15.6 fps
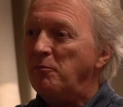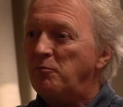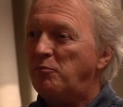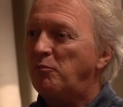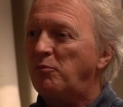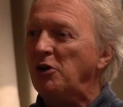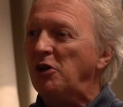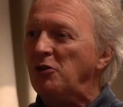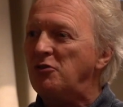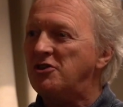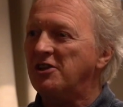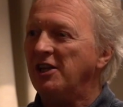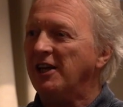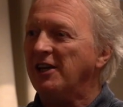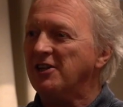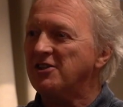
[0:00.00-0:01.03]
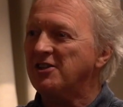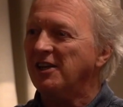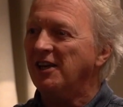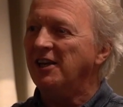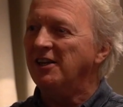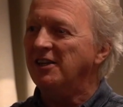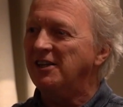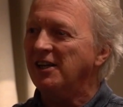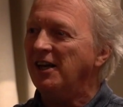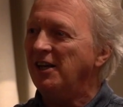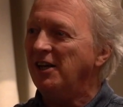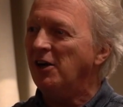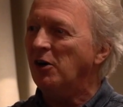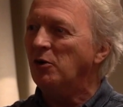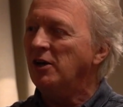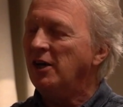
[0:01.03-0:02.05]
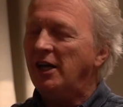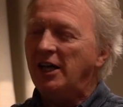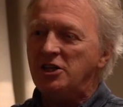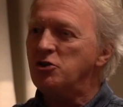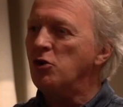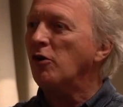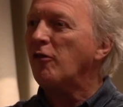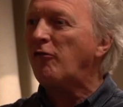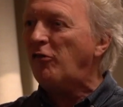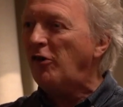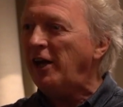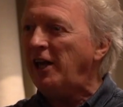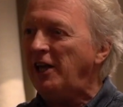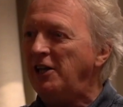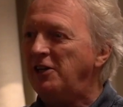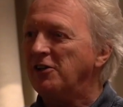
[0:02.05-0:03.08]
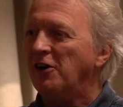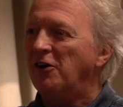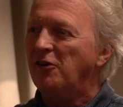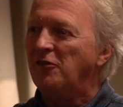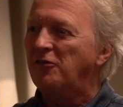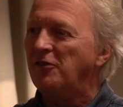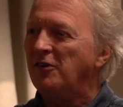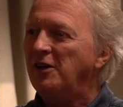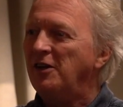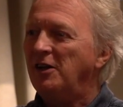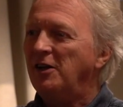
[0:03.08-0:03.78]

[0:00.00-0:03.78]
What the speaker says: can produce things, and is not afraid of